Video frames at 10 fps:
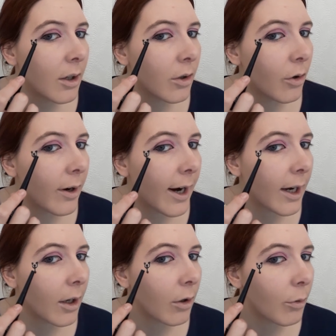You create
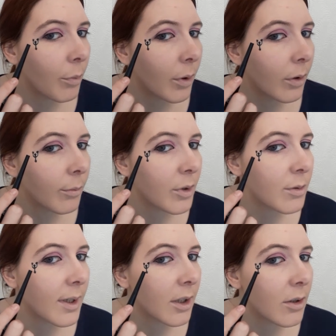a loop
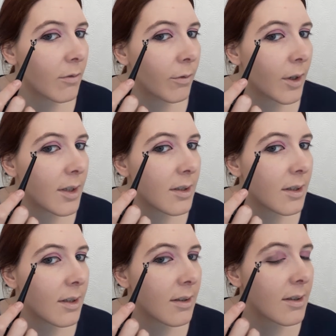between the first
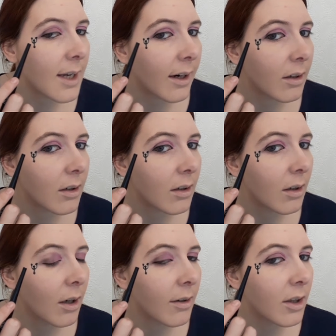and
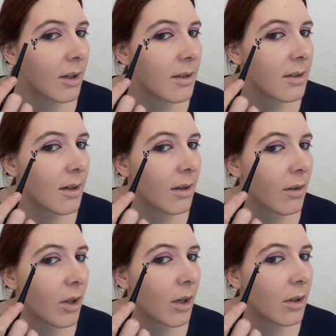
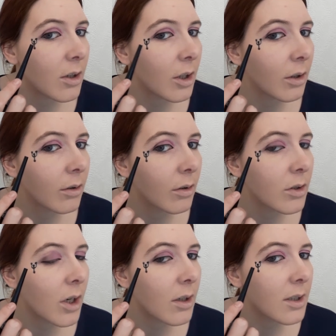third
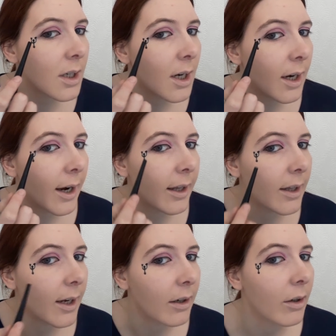dot and
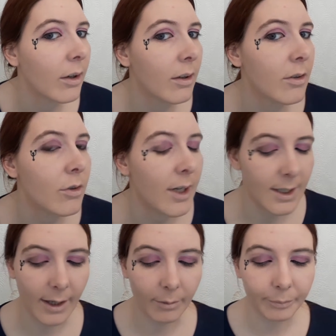then straight
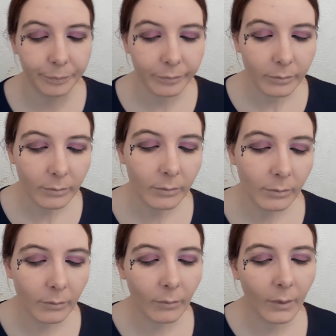down.
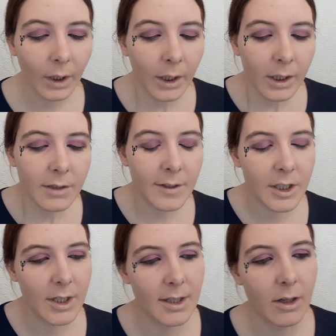To finish
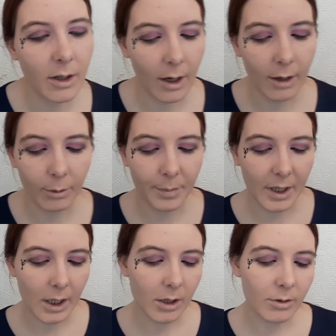this look, I will
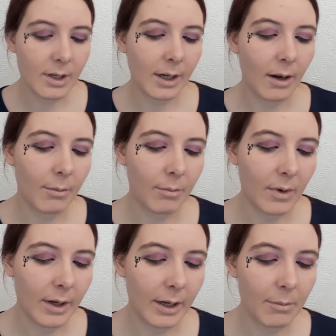be using
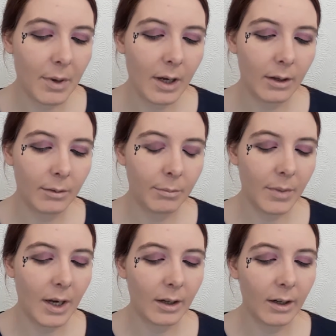my
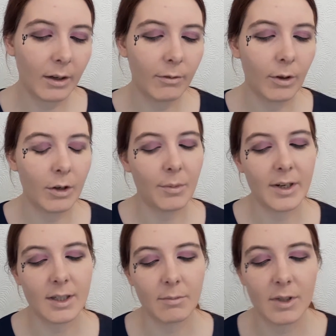Punk
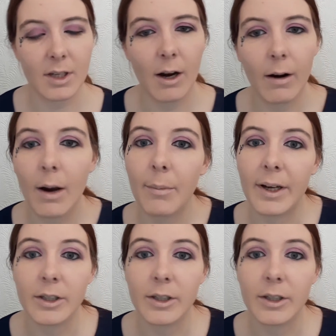Volumizing Mascara by